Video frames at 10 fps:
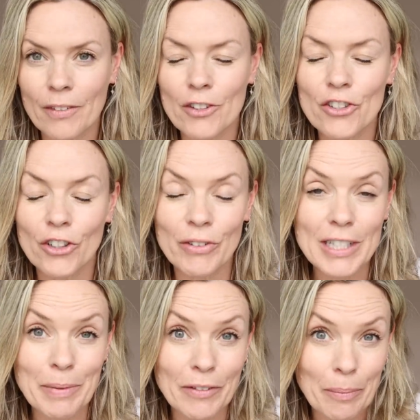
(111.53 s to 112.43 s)
The sugar
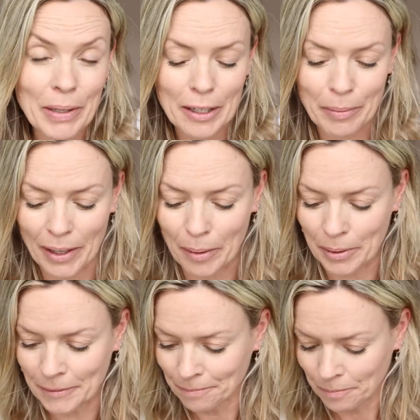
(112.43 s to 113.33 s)
is a bit of a pick-me-up.
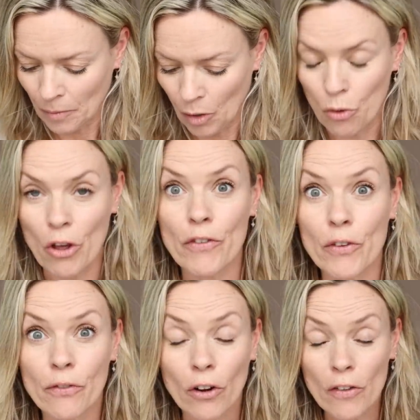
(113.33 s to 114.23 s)
Although if
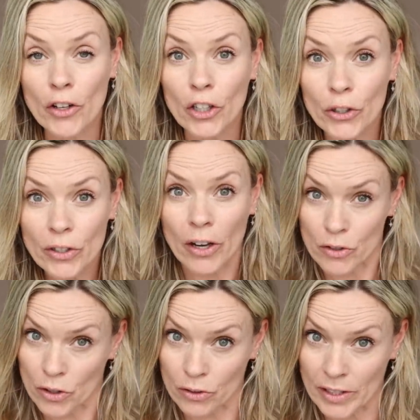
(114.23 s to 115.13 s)
you follow the
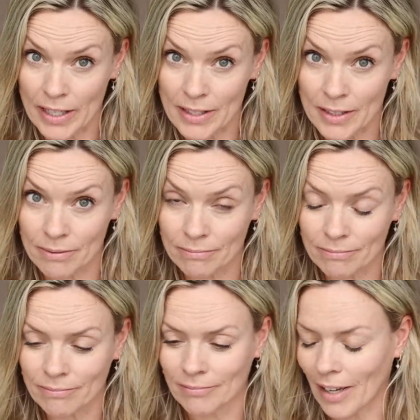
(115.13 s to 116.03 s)
glucose goddess,
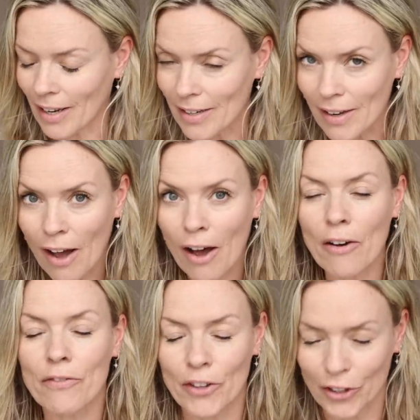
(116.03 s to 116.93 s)
I
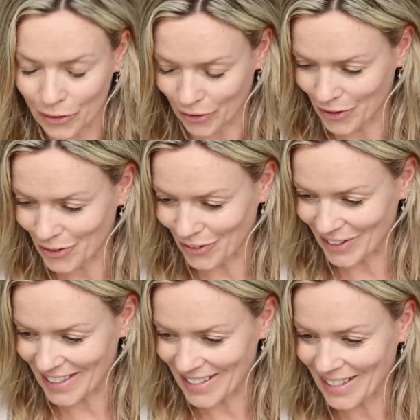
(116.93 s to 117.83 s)
love the glucose
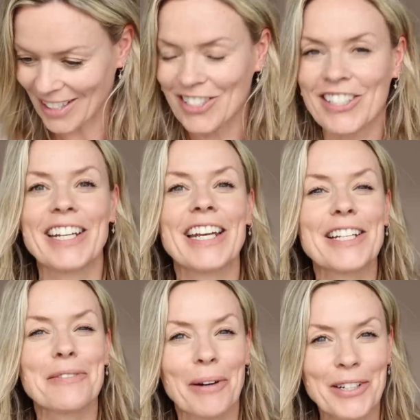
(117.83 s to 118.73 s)
goddess. She
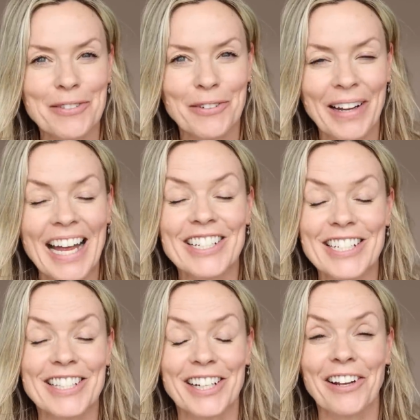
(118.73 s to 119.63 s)
is wonderful. Actually,
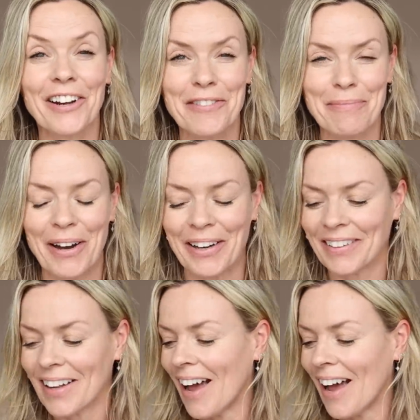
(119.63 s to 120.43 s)
she's a client of mine.